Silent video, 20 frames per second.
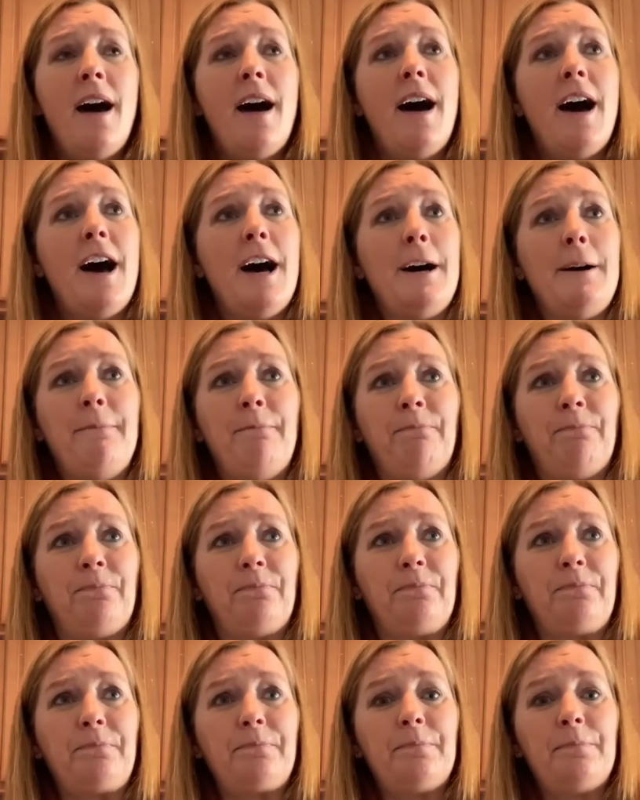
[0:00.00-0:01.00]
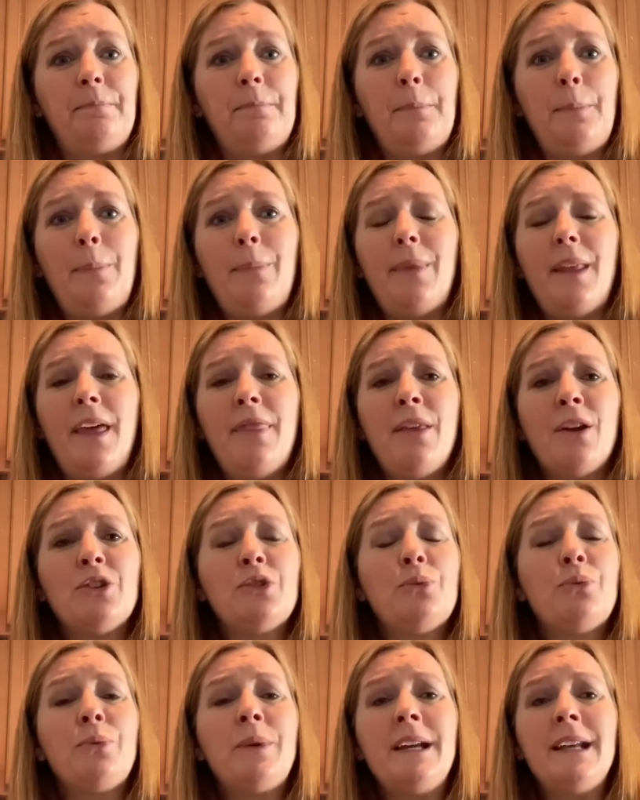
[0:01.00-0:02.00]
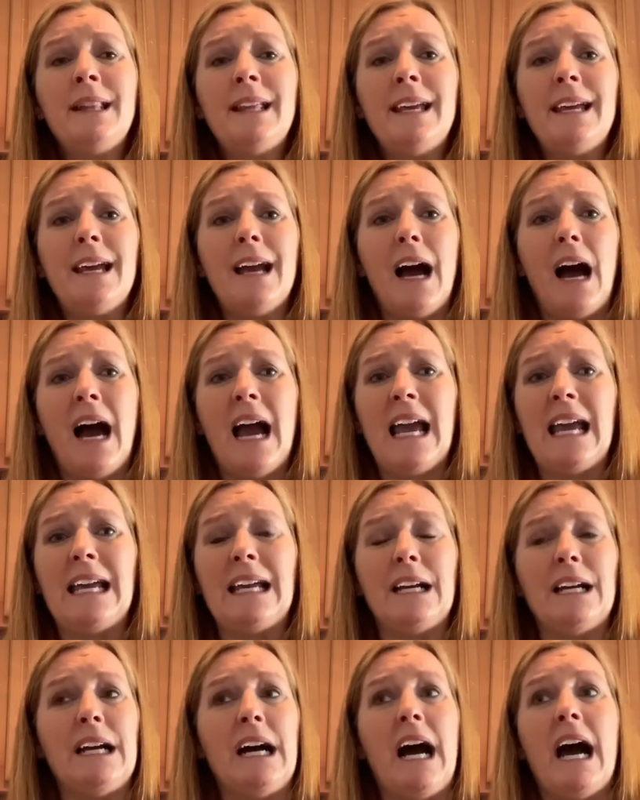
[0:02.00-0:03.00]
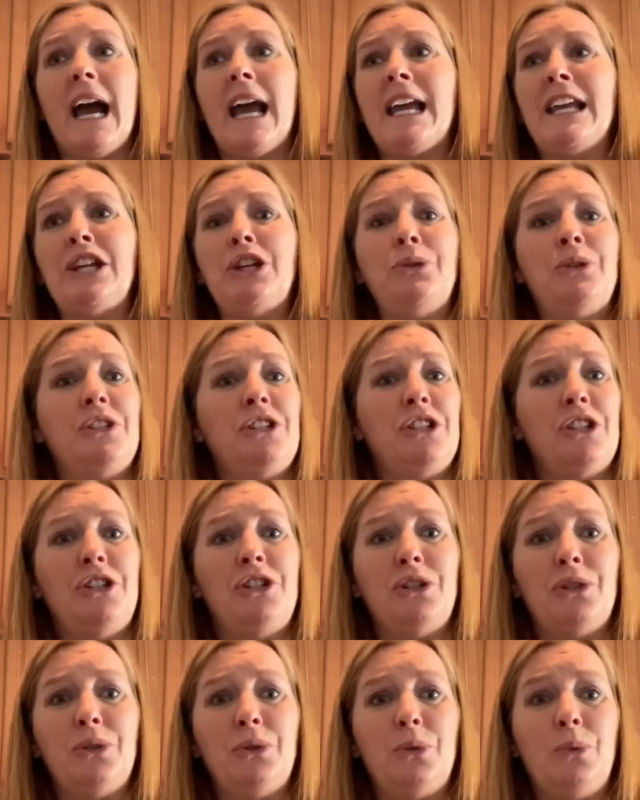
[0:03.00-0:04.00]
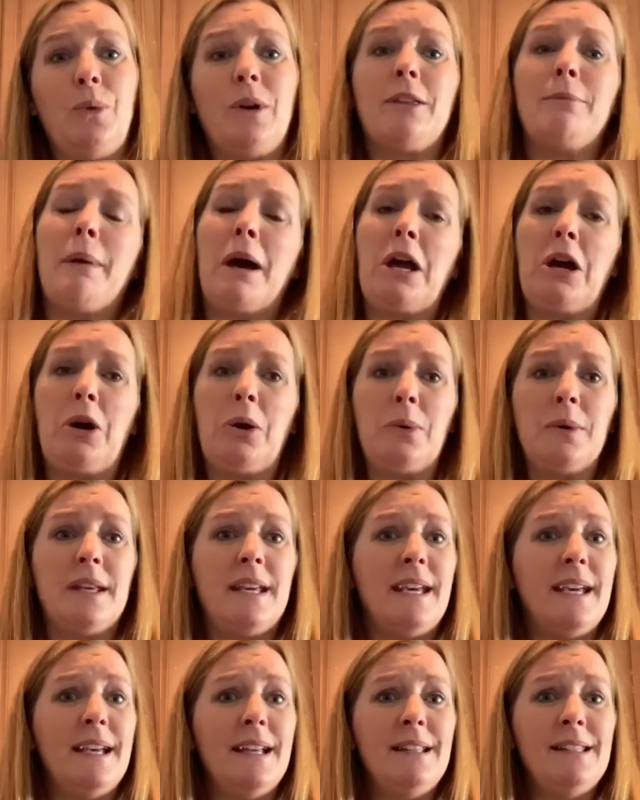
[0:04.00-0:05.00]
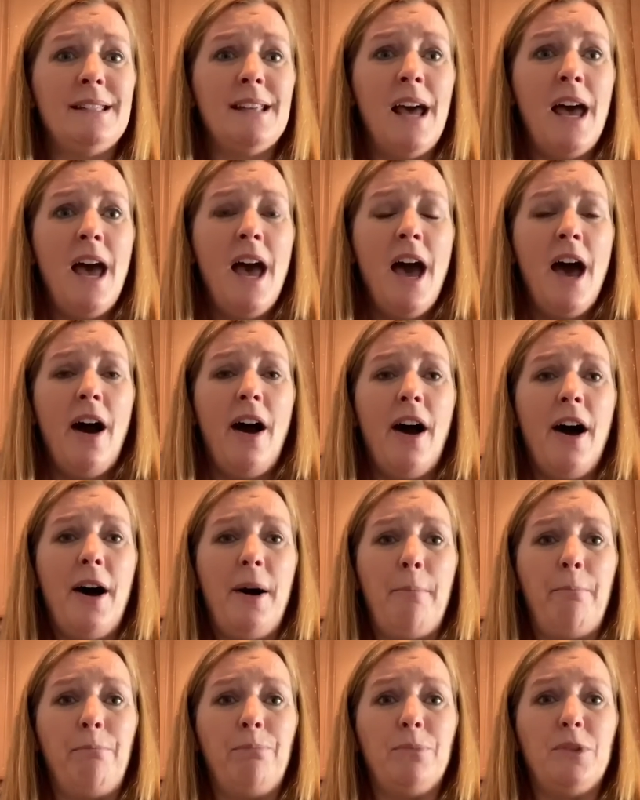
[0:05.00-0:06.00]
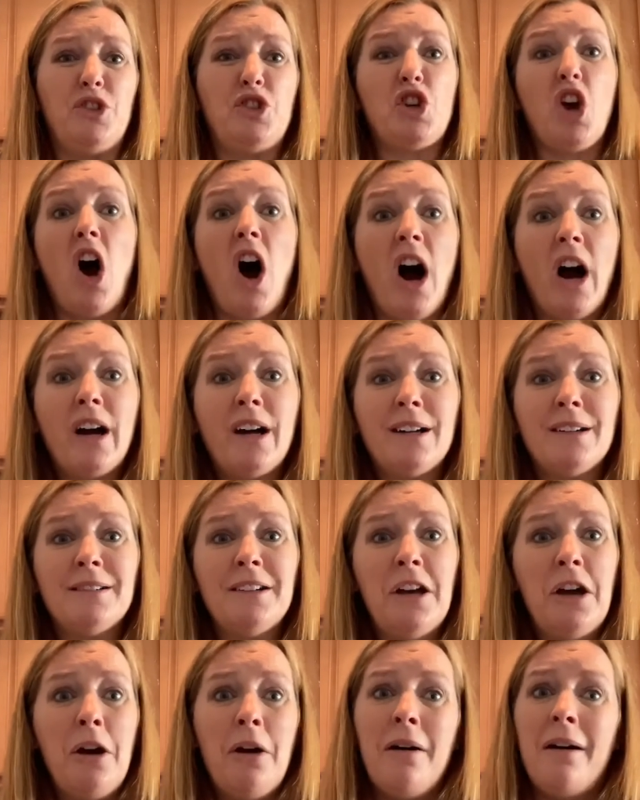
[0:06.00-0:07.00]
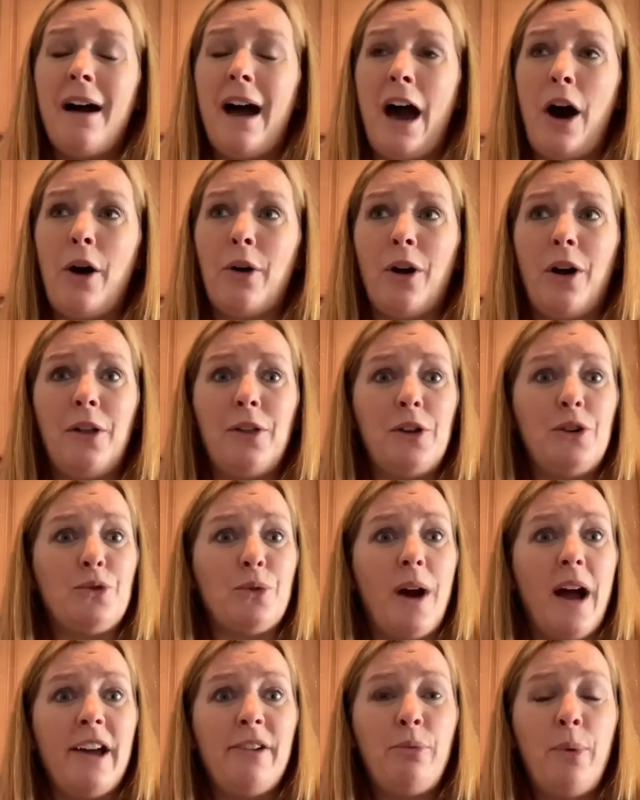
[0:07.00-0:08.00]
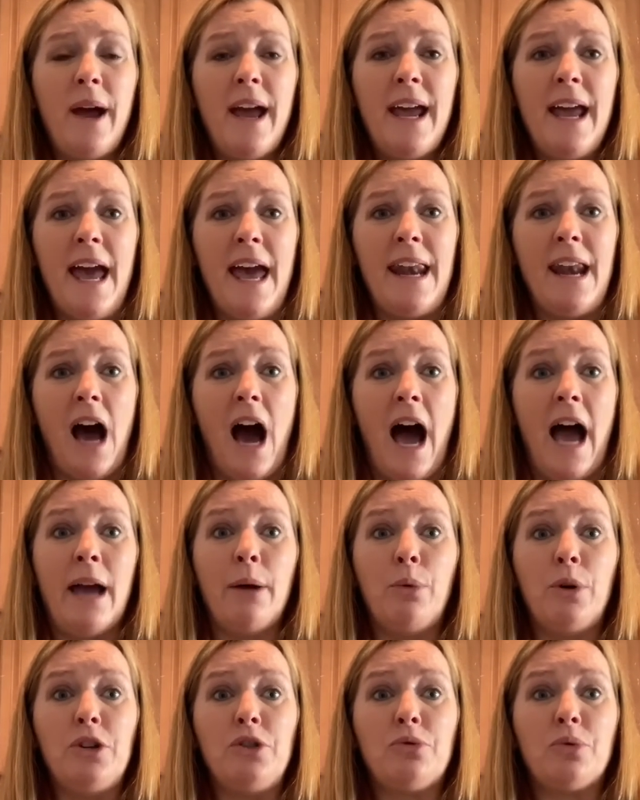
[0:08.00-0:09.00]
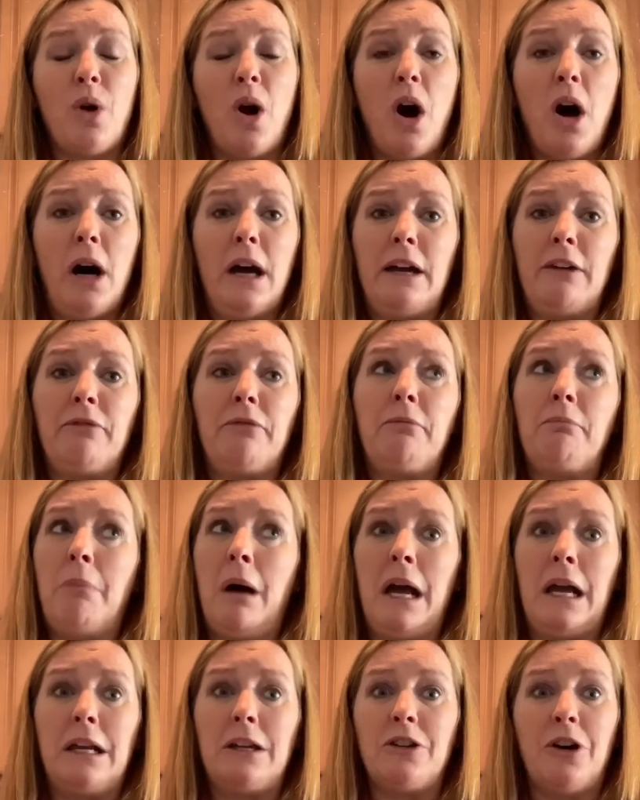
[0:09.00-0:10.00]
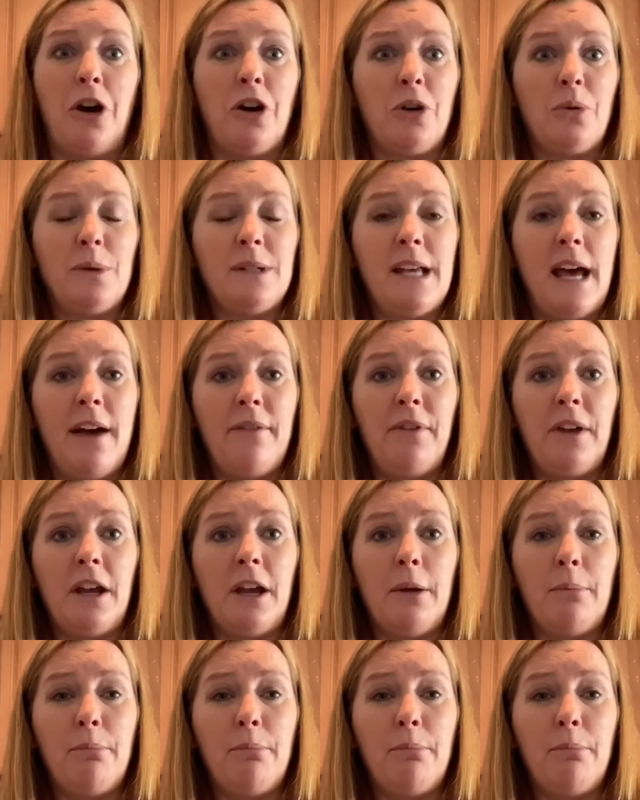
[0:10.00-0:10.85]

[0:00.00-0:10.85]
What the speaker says: There's really, I used to do with my own kids, chalk out on the driveway, and I would draw, if my daughter was having